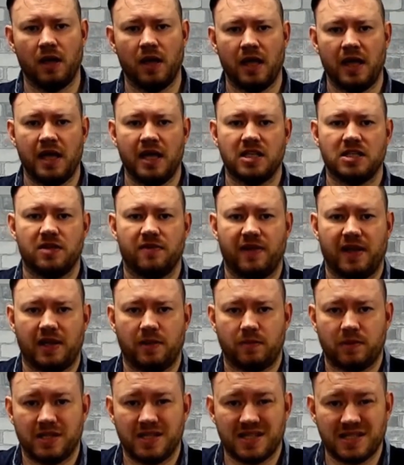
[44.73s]
It's available
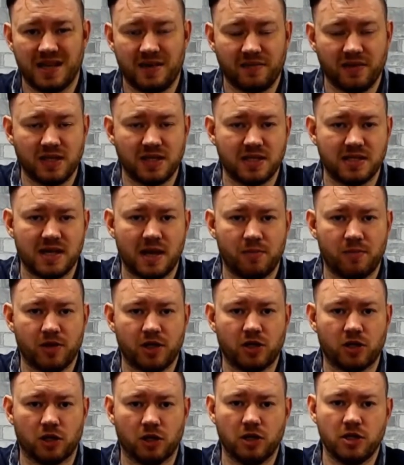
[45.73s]
in 7 contemporary
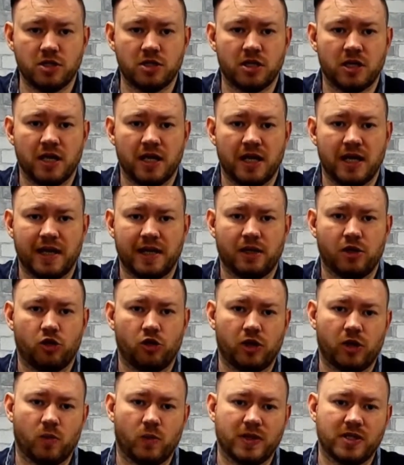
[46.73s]
colours,
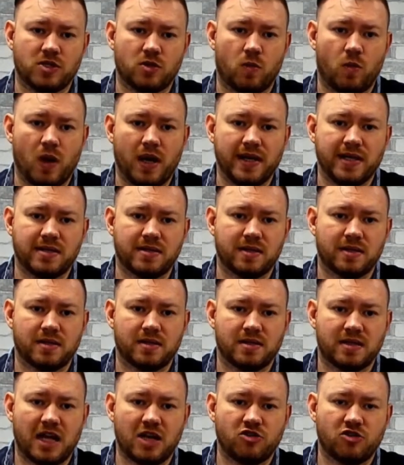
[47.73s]
including Windsor White,
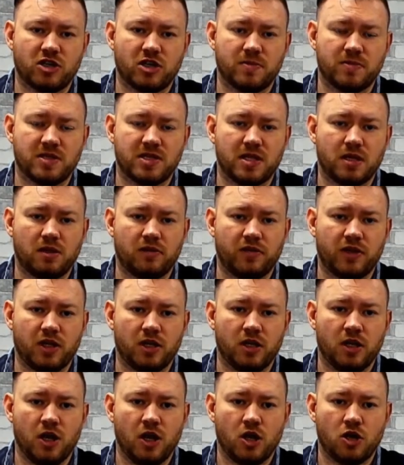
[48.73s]
Sandringham Silver,
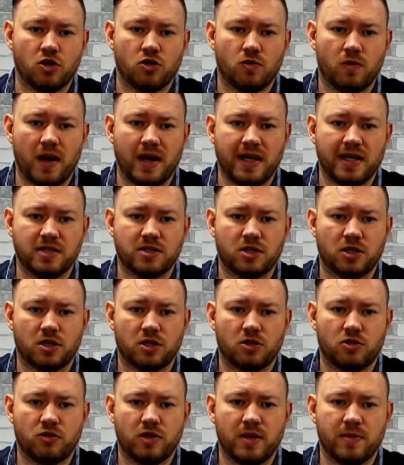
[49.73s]
Granite,
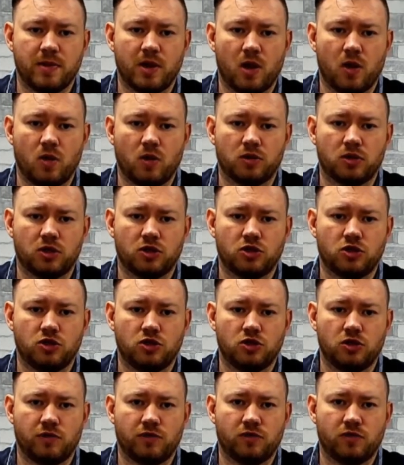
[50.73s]
Cream Gold,
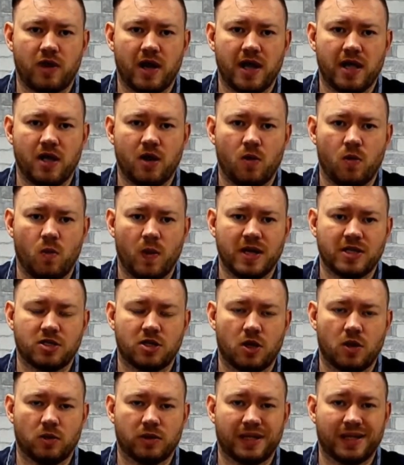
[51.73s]
Dove Grey, West
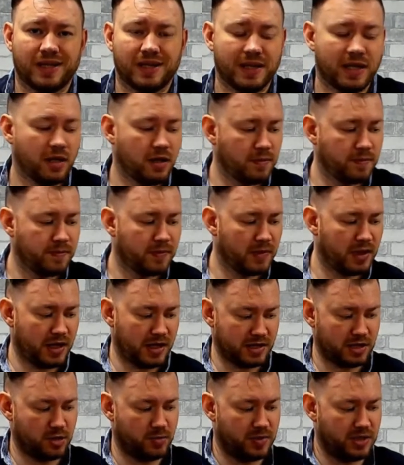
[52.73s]
Gold and Linen, as
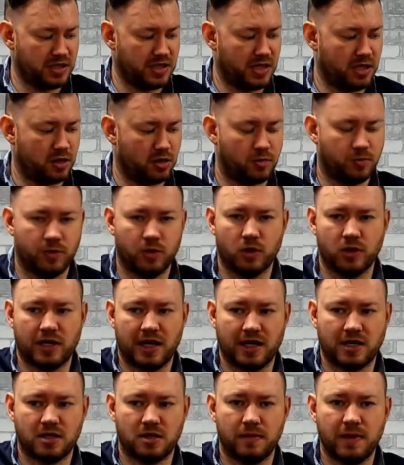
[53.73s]
can be seen on the board
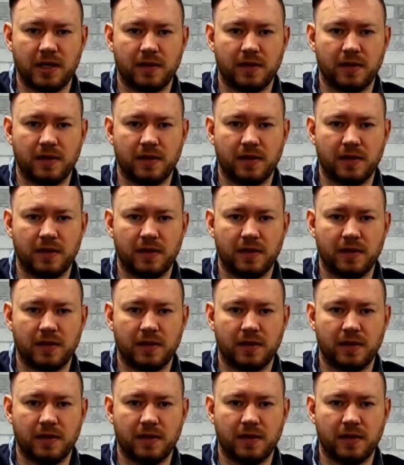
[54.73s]
next to me.